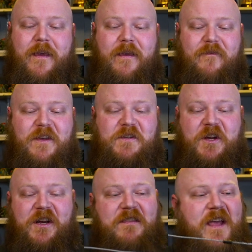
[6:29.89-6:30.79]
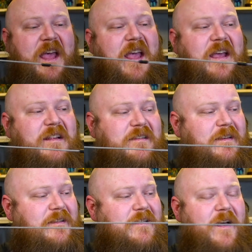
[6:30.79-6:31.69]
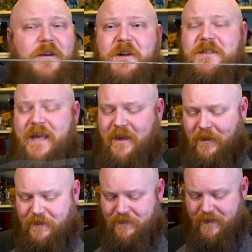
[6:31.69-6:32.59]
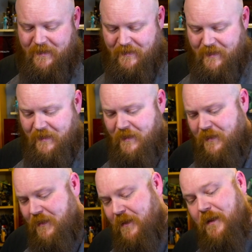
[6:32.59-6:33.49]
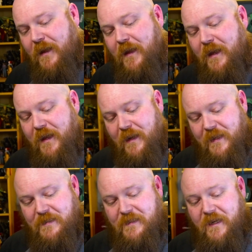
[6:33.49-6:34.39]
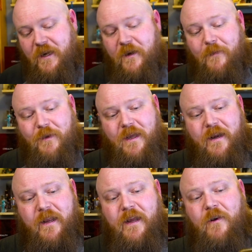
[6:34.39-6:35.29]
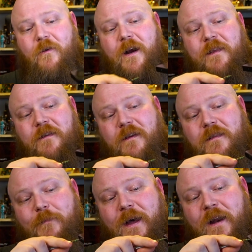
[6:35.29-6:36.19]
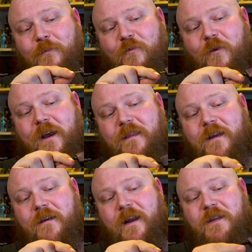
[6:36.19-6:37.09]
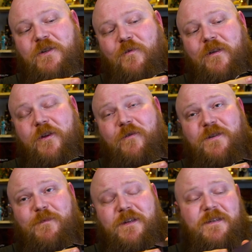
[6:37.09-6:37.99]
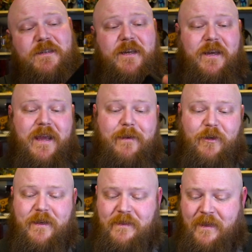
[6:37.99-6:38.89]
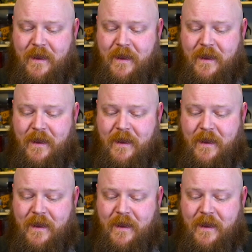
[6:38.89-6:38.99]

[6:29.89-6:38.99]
Feels good in the hands. It's not all tangled or anything. Let's see here. You plug it in right there at the bottom, right there next to where the USB-C cable is.